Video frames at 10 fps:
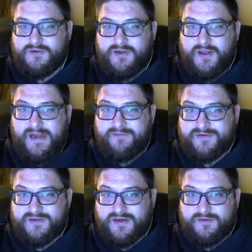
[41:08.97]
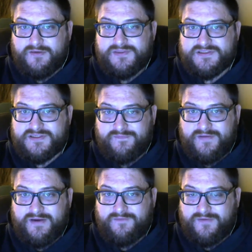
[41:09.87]
And Evan Dunham is a tough
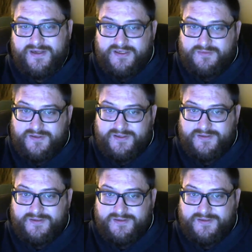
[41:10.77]
out for anybody.